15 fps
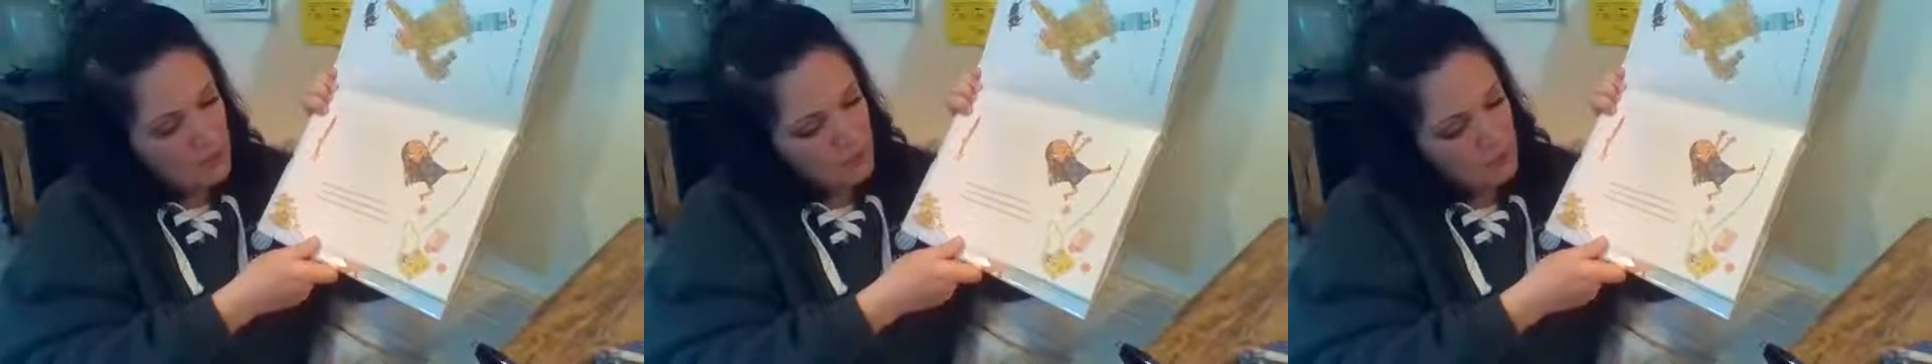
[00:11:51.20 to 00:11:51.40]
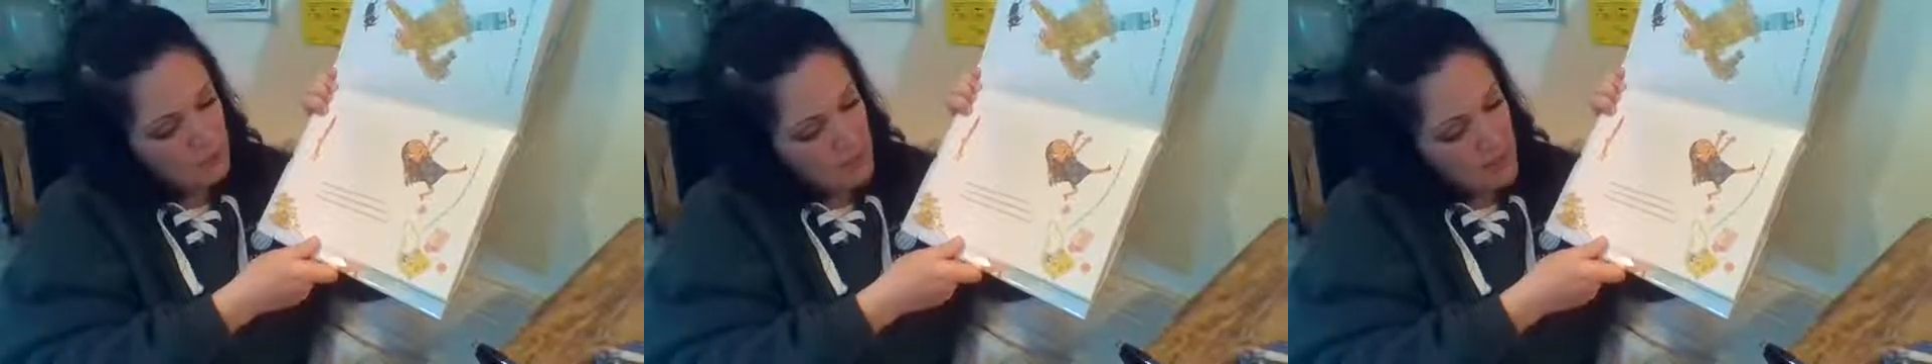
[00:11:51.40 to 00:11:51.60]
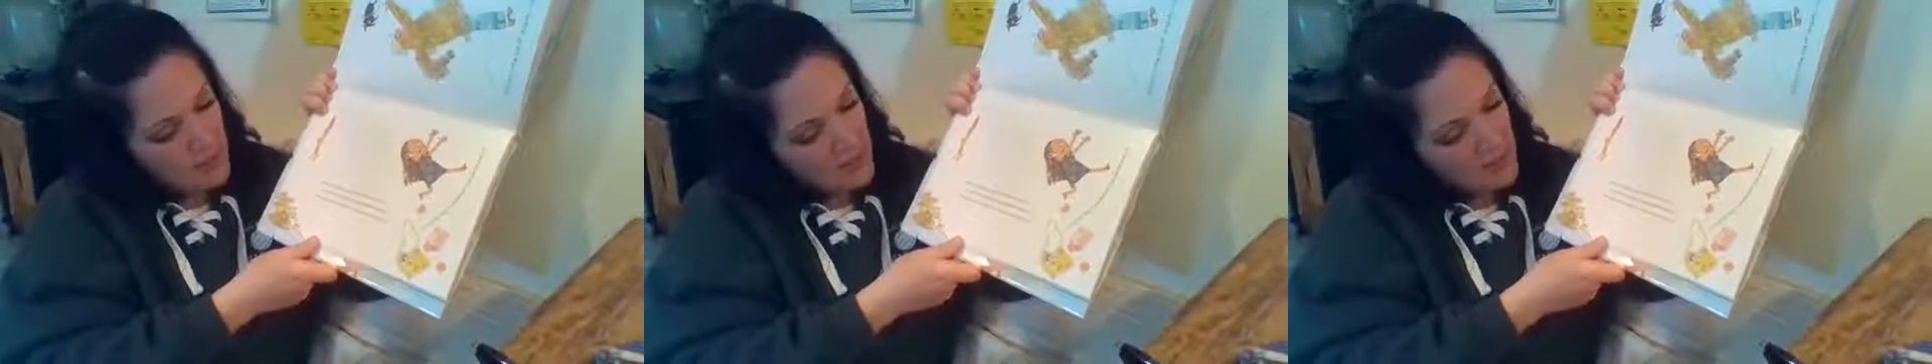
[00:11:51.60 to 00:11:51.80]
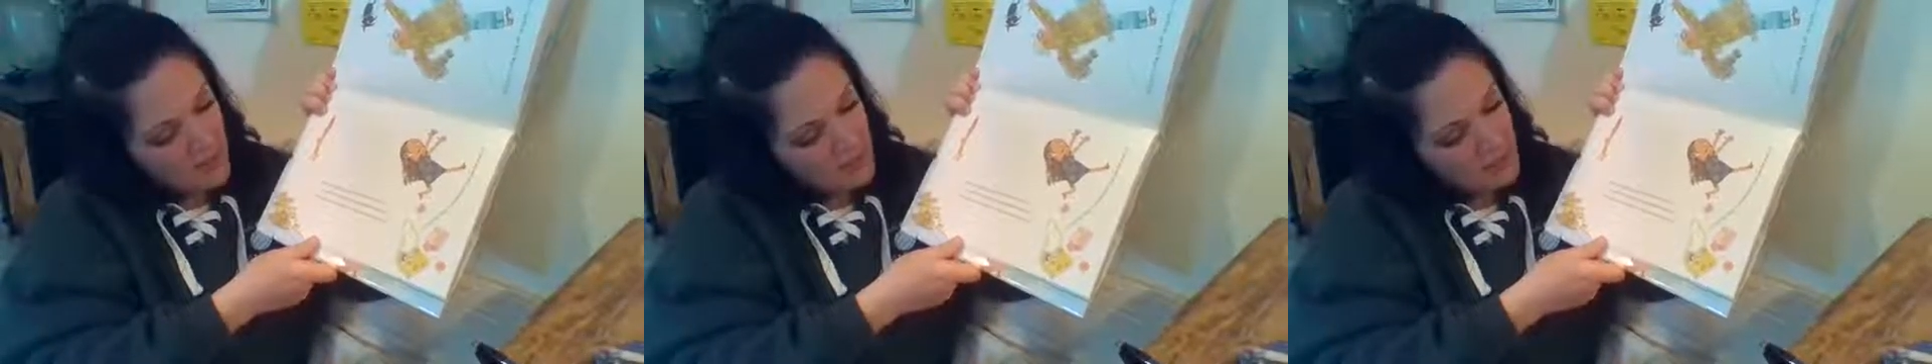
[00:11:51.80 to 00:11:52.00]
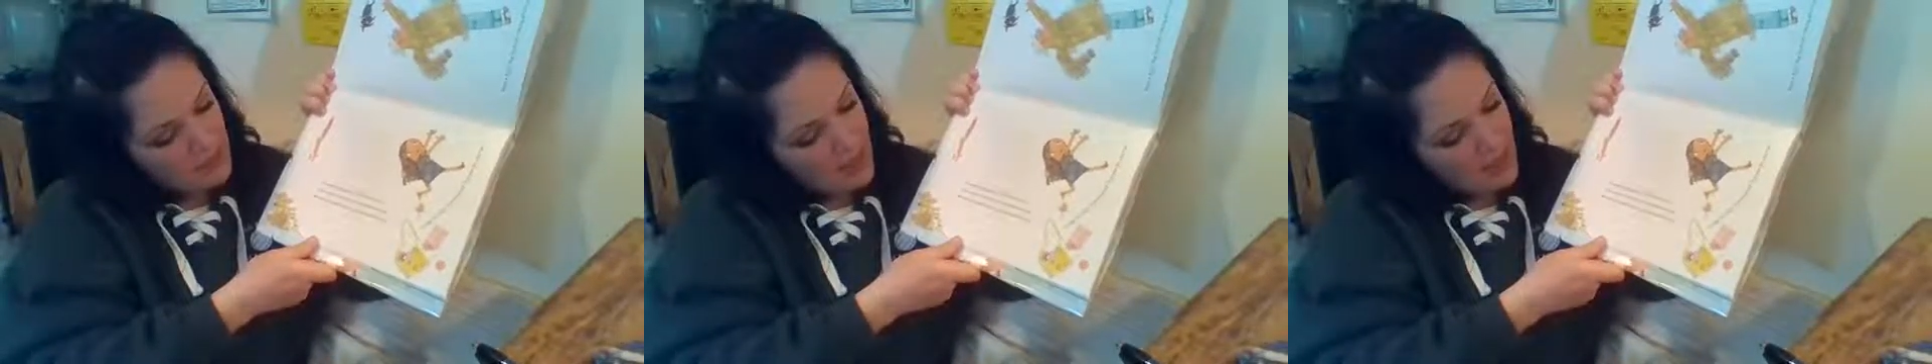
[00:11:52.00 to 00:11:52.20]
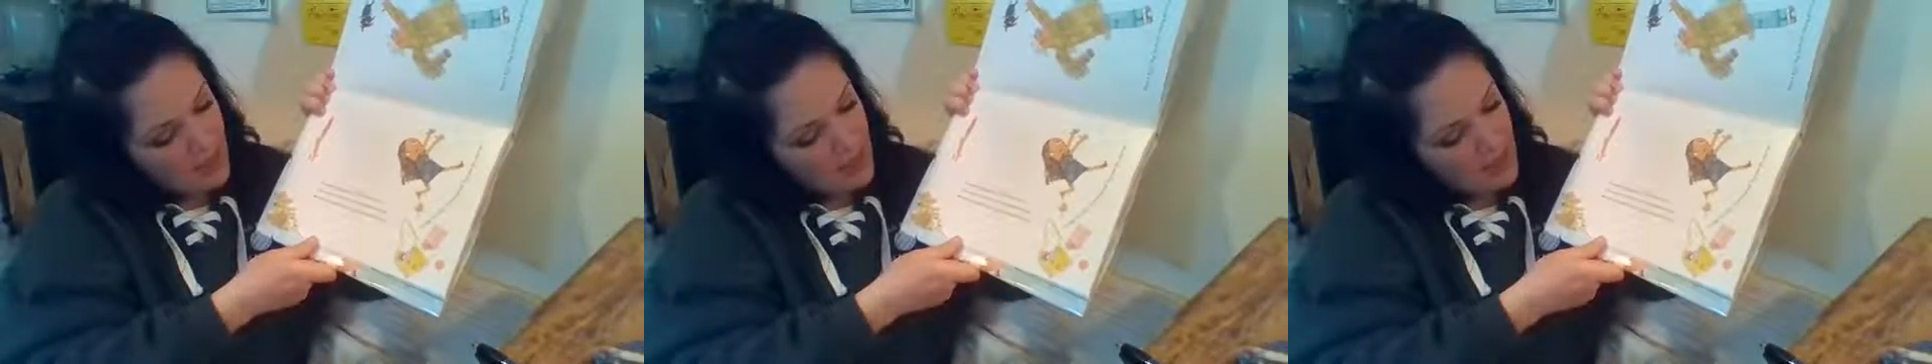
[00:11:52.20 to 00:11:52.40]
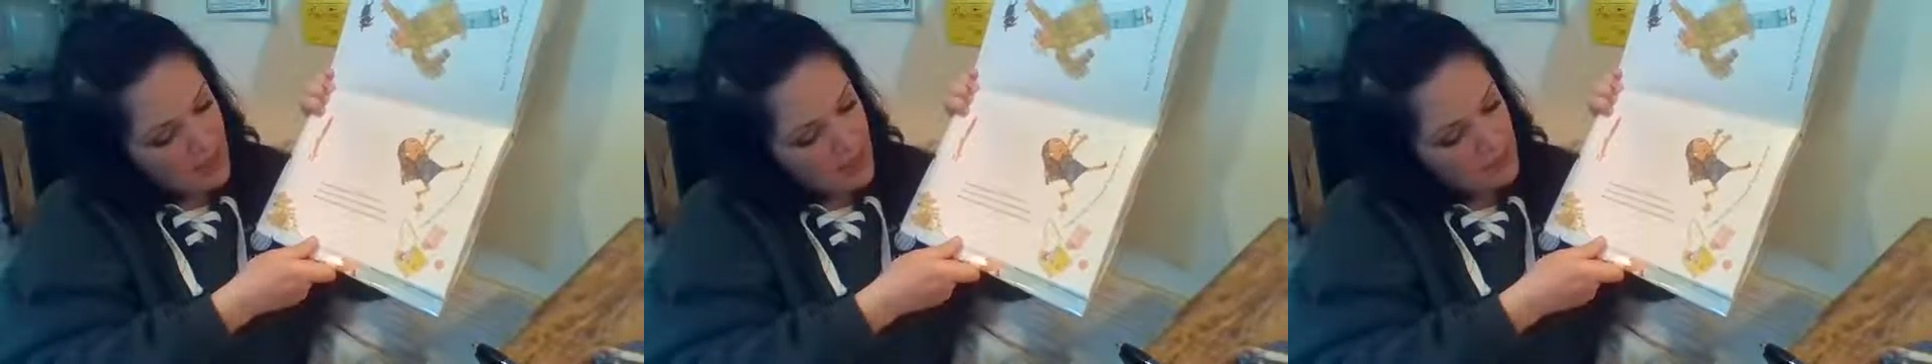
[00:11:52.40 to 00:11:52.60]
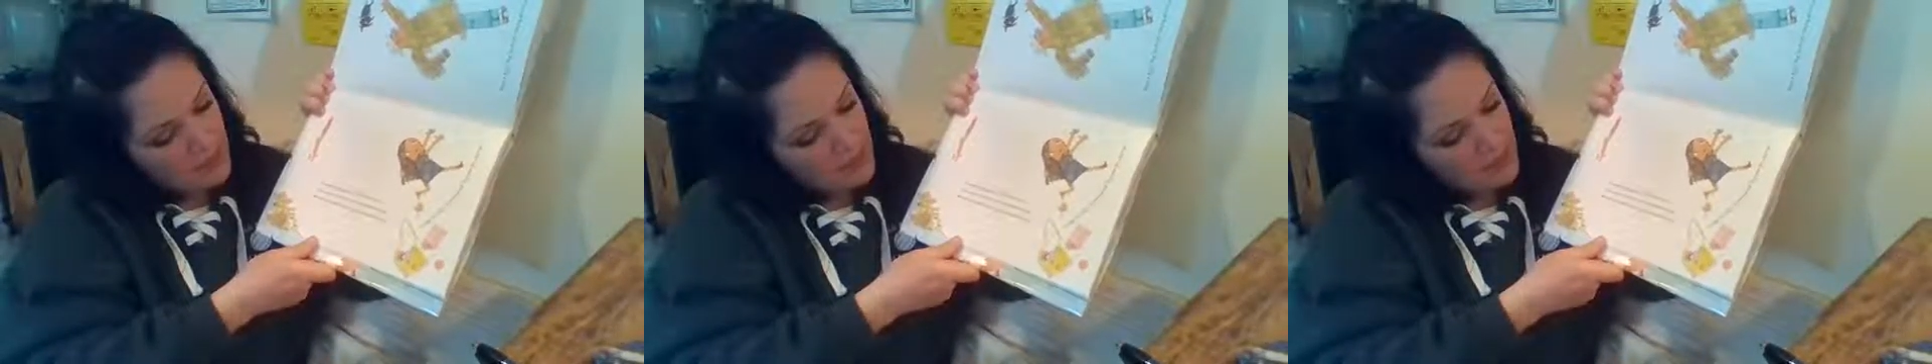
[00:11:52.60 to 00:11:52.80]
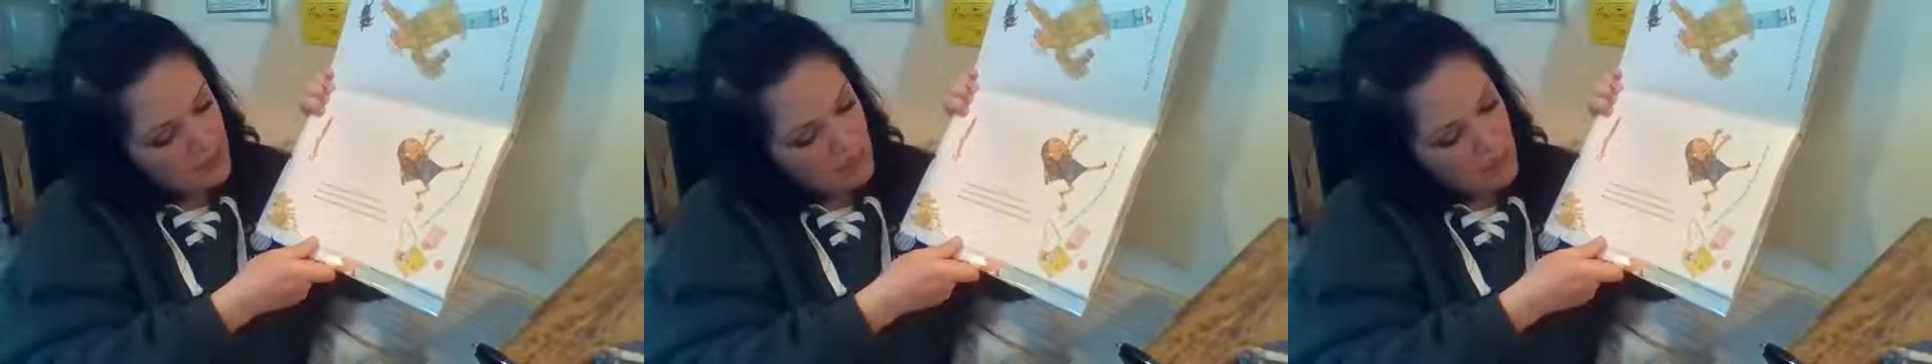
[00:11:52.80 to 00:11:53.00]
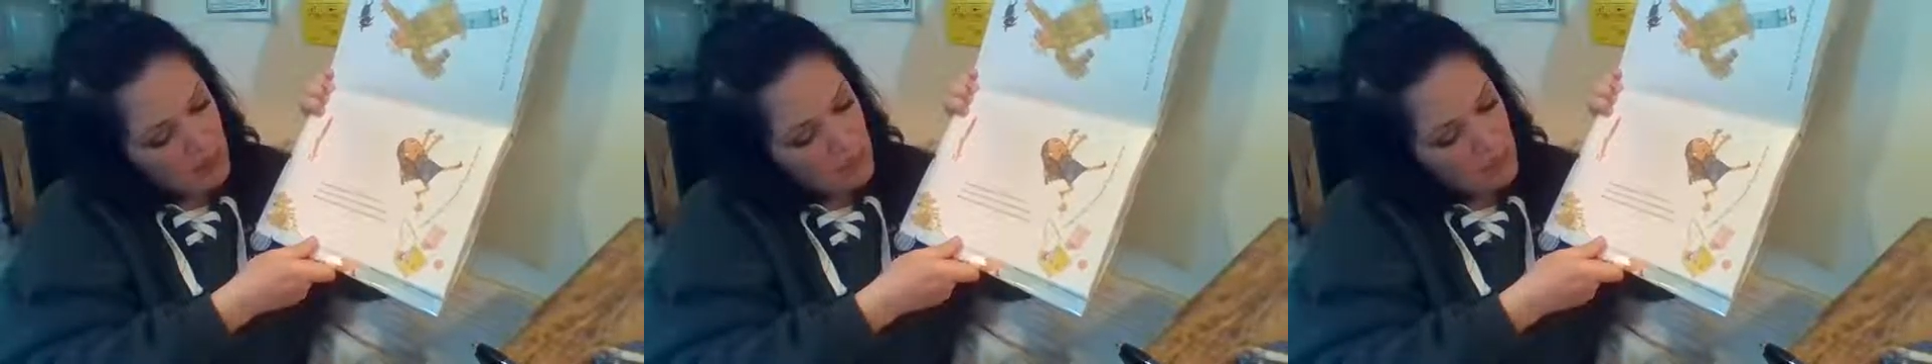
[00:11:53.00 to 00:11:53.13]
making plans,